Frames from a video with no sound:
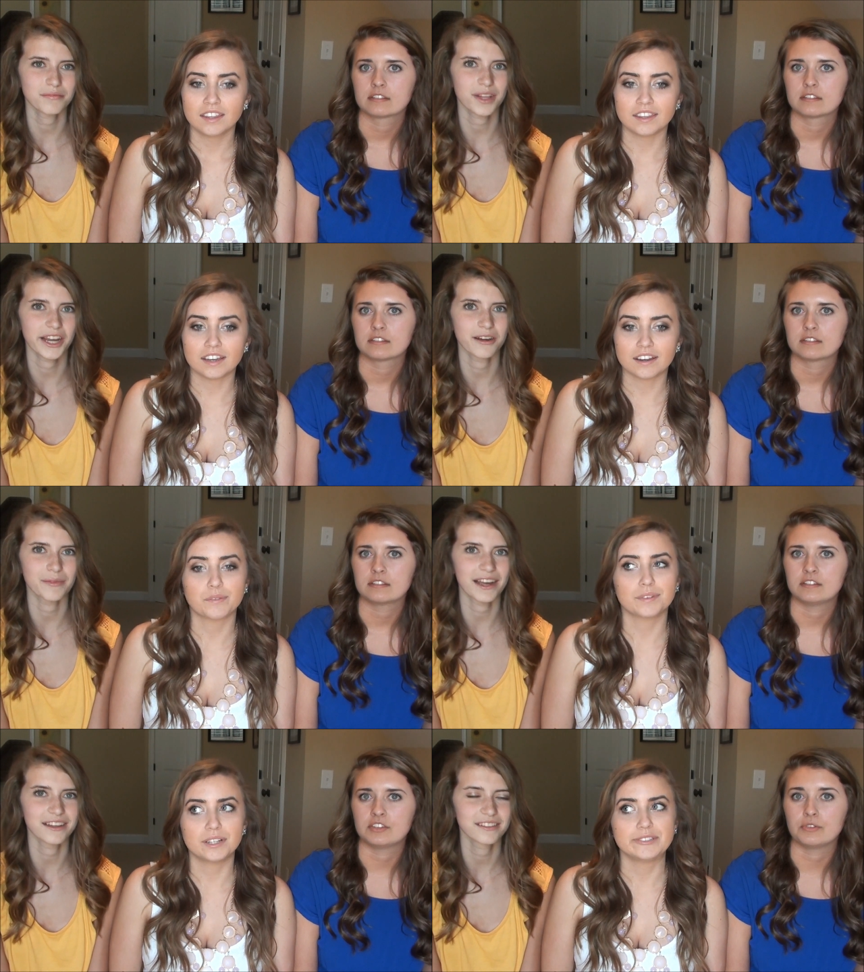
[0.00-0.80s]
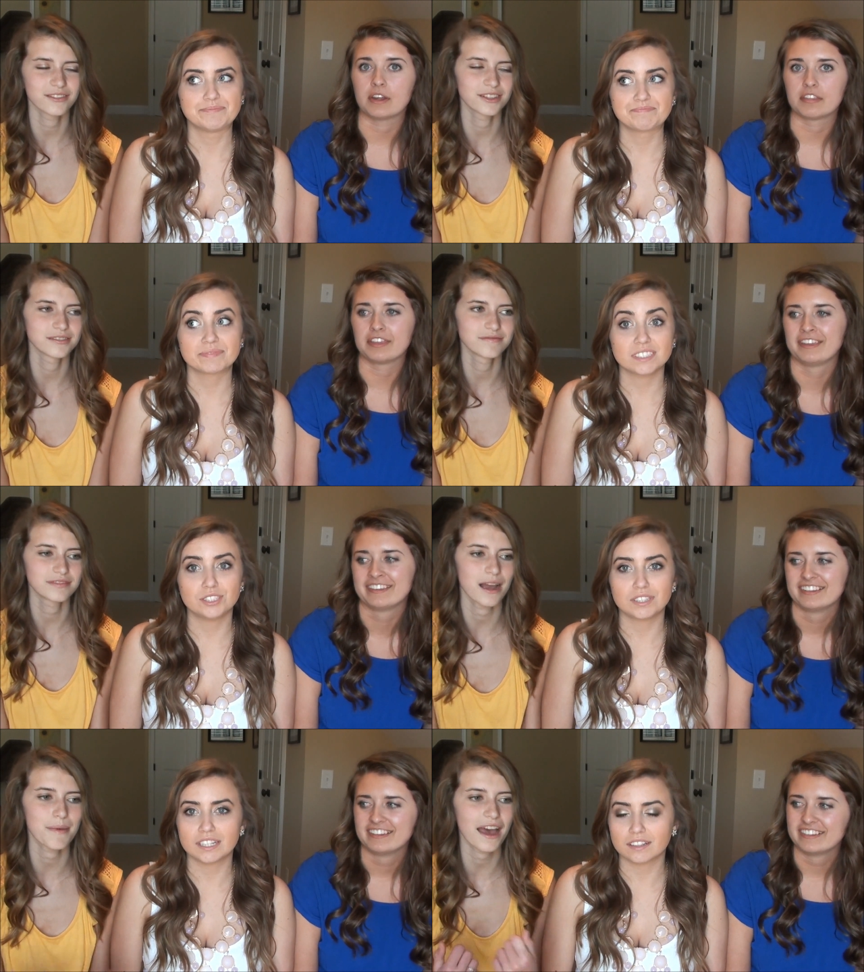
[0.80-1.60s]
Speaker 1: I do know
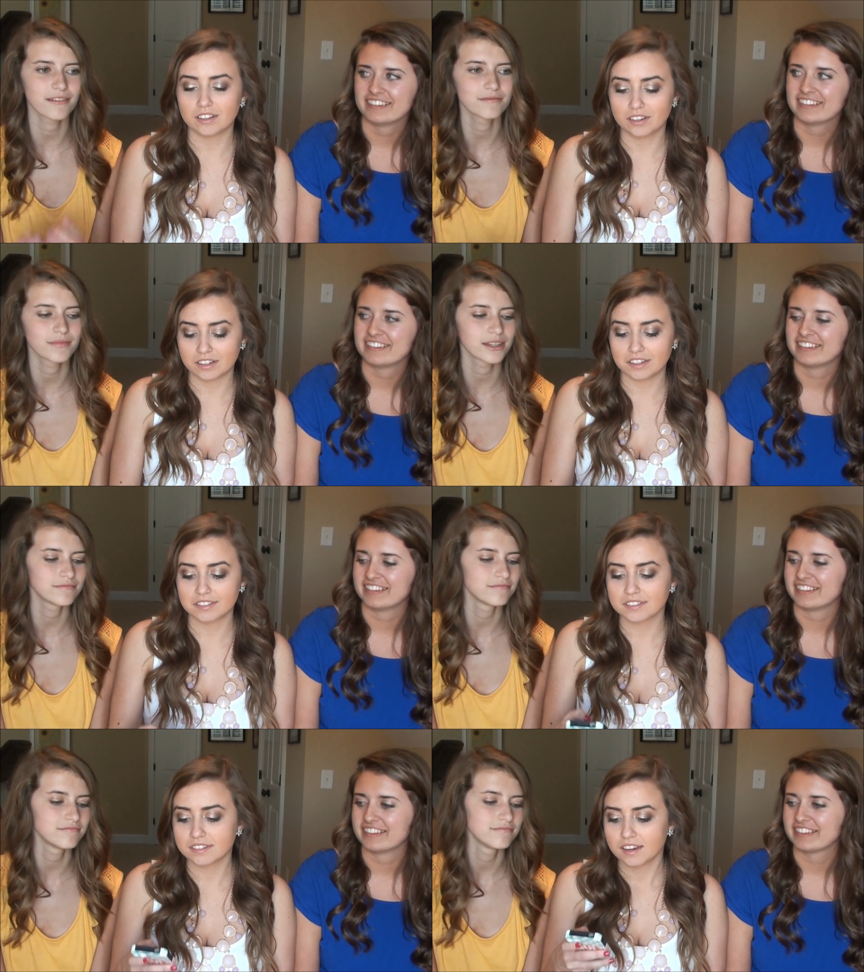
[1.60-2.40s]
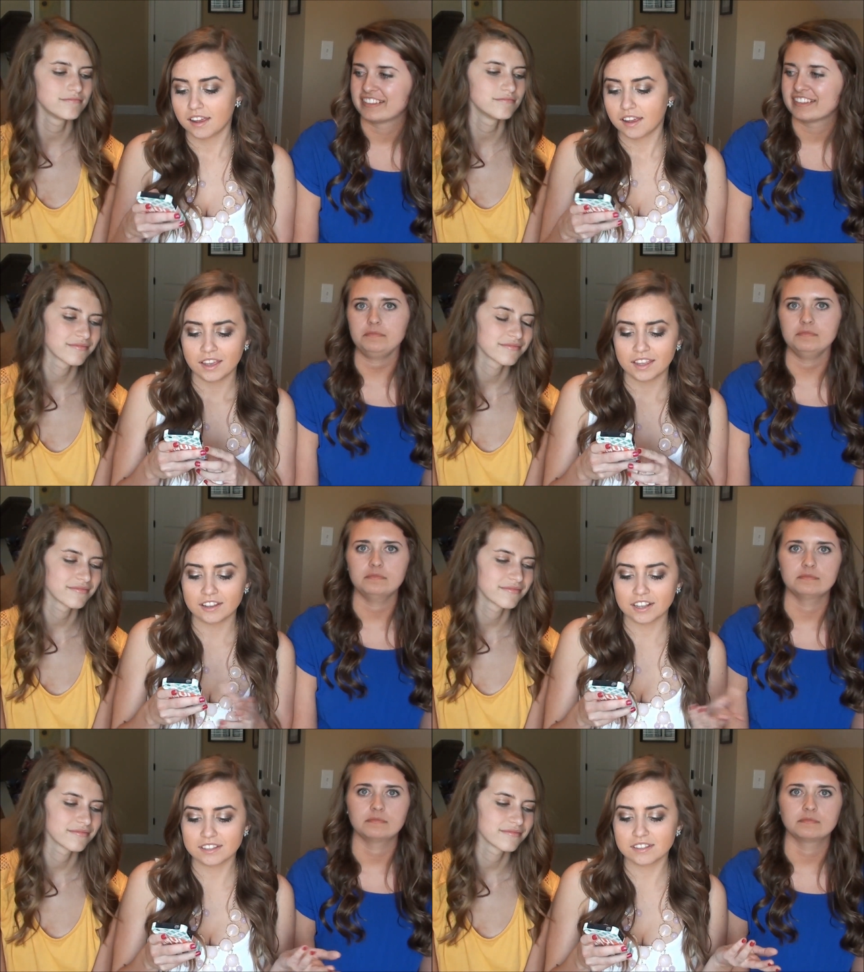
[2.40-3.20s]
you take the longest.
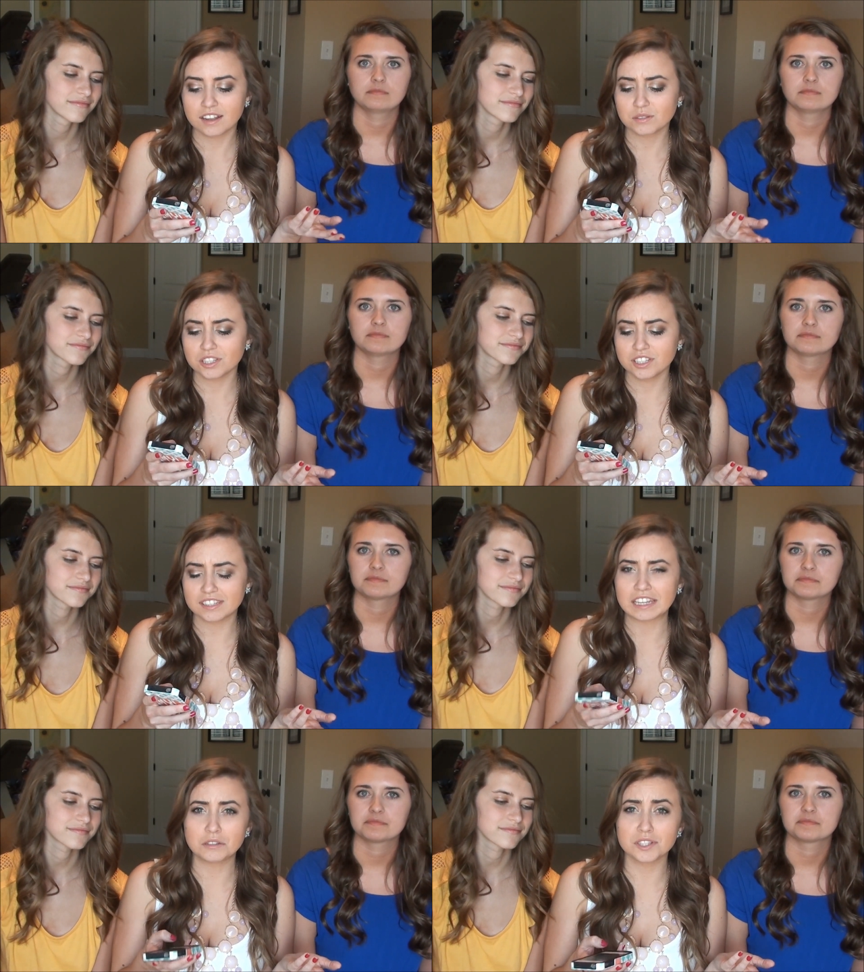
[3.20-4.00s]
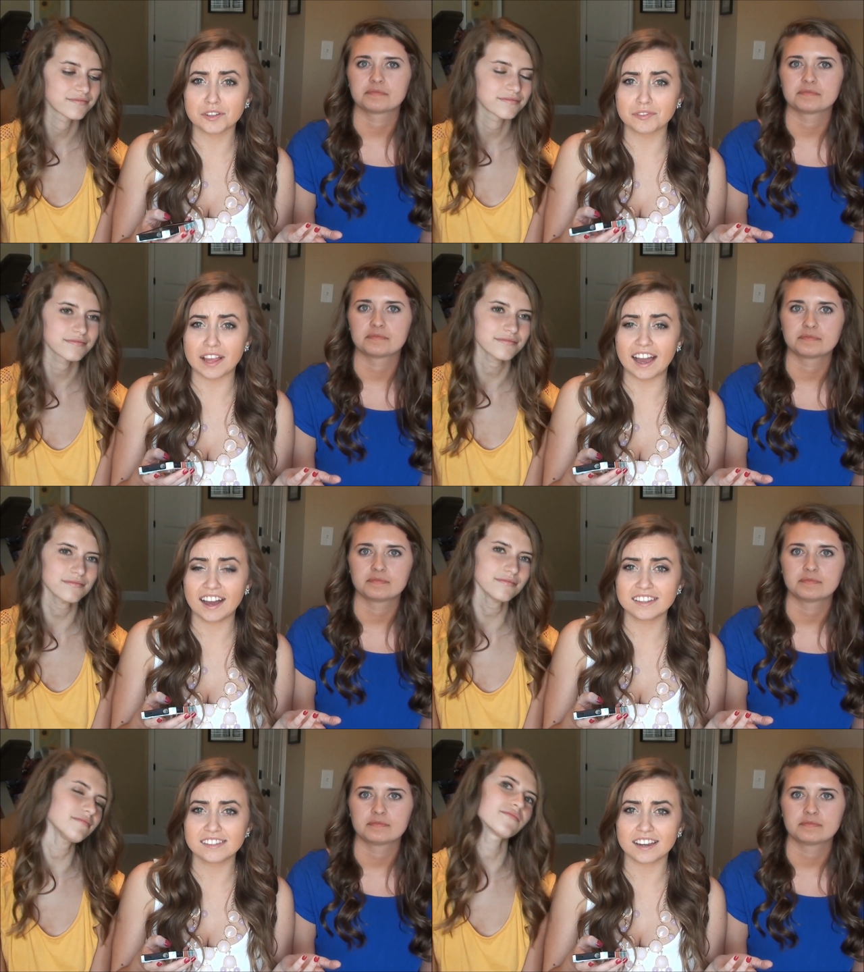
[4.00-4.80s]
Speaker 2: Alright, this next question is heels or
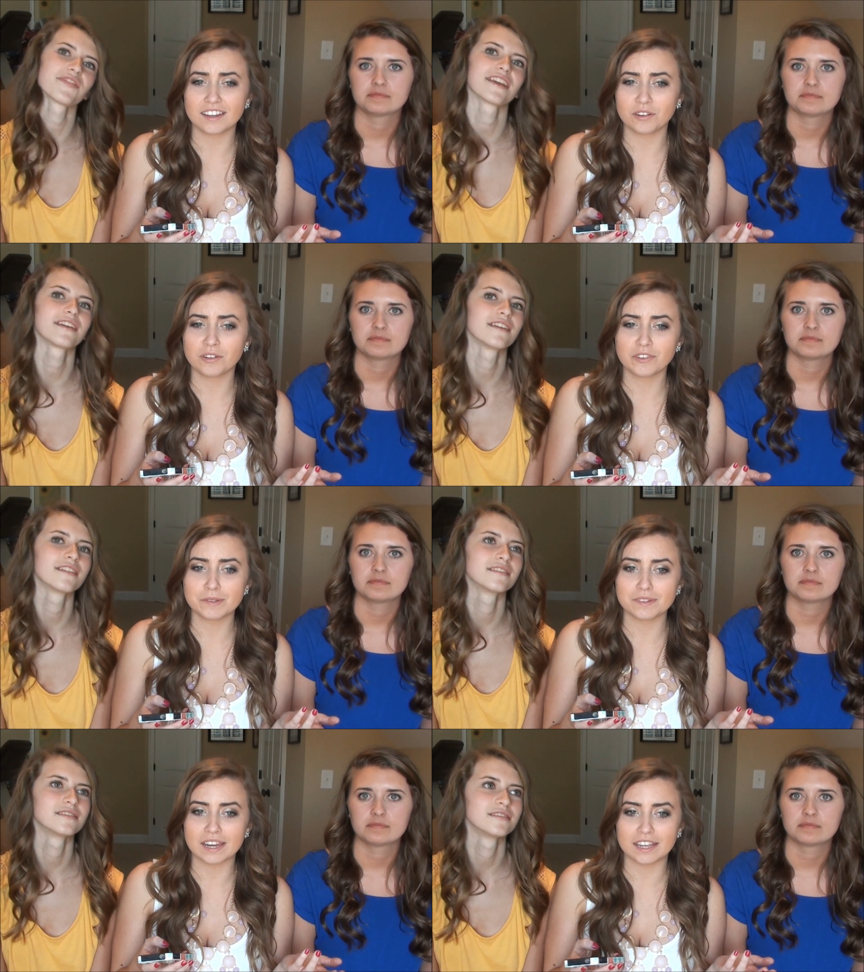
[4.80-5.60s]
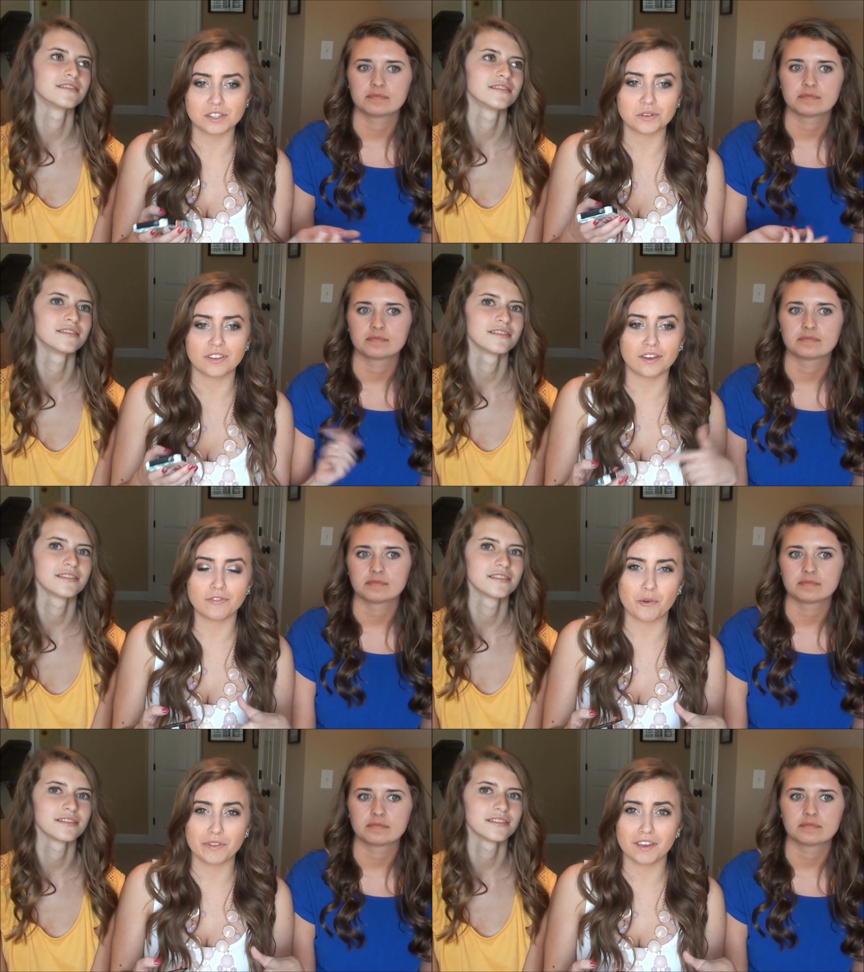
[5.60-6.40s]
flats. I don't know if you're supposed to answer it like
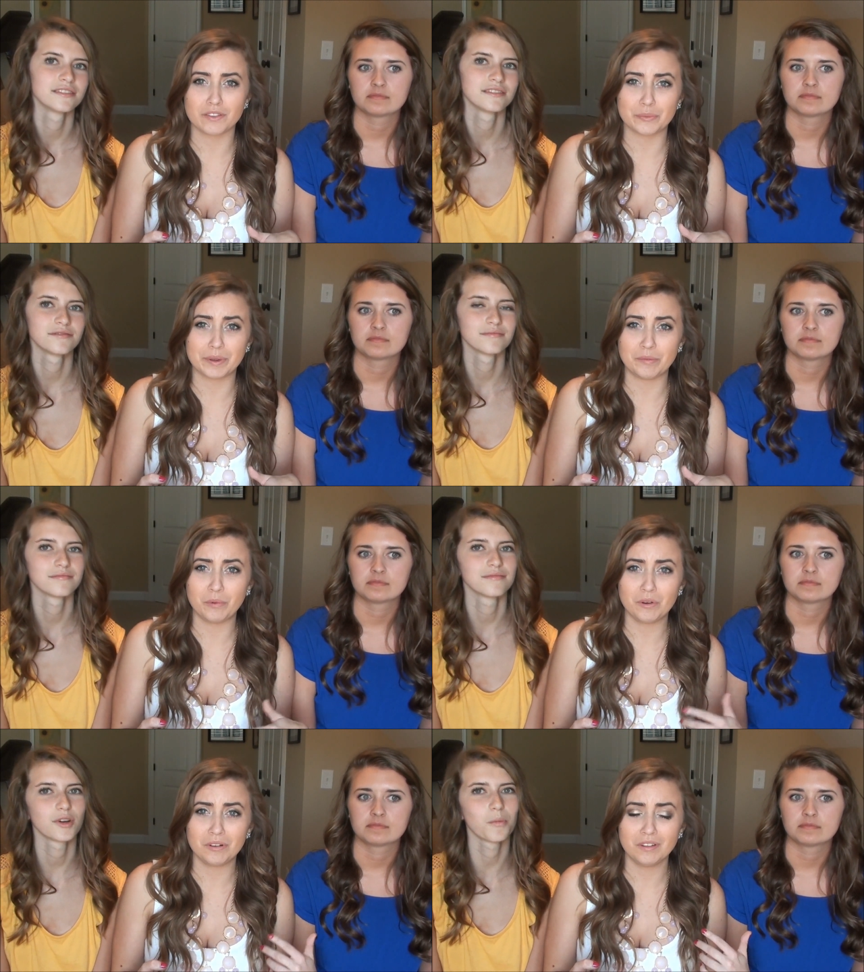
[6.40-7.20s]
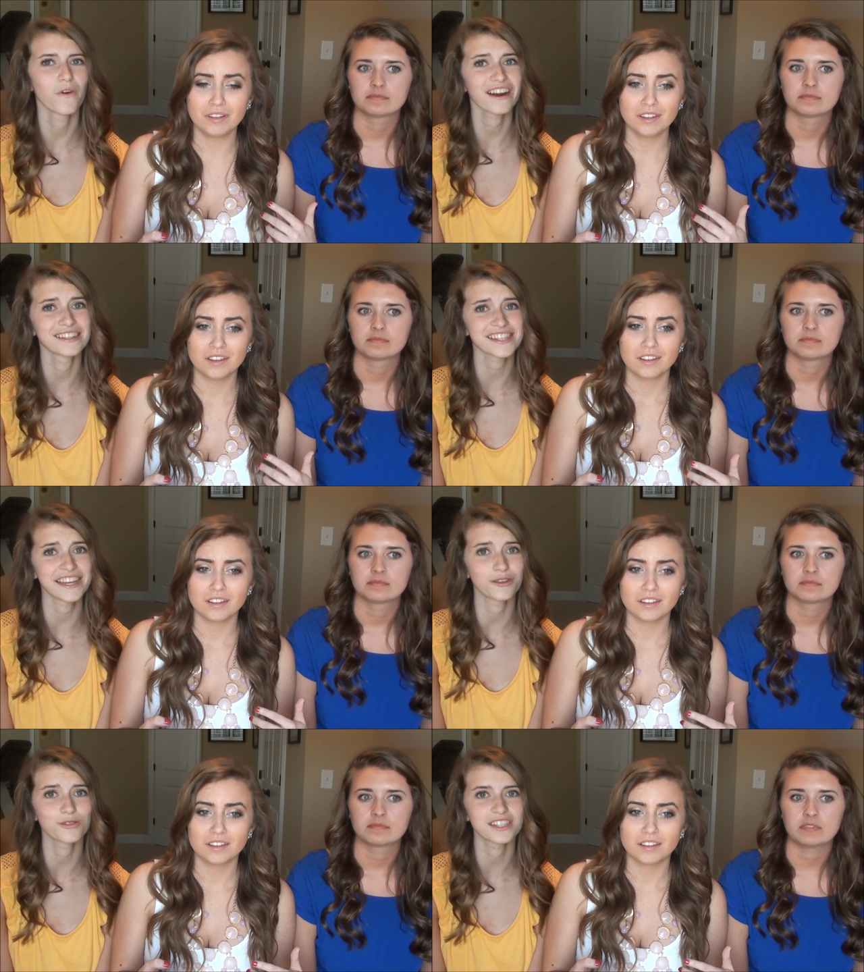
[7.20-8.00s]
for the other people. Well, Morgan's
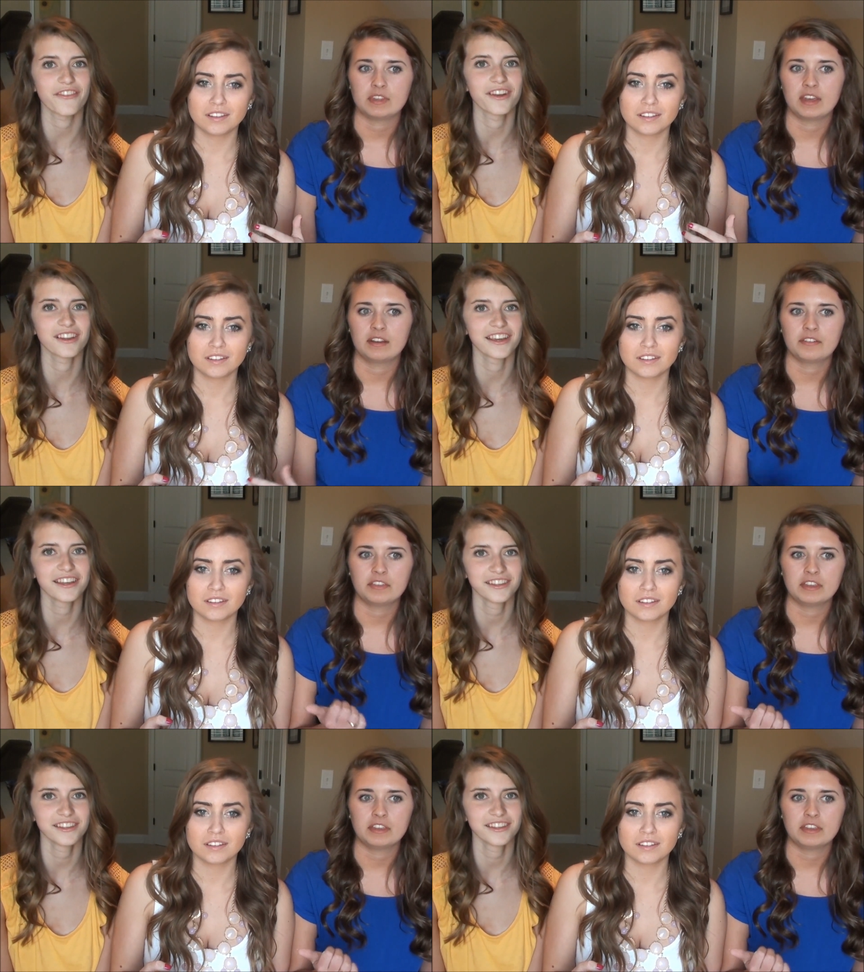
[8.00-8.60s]
heels,
Speaker 1: definitely. Yeah,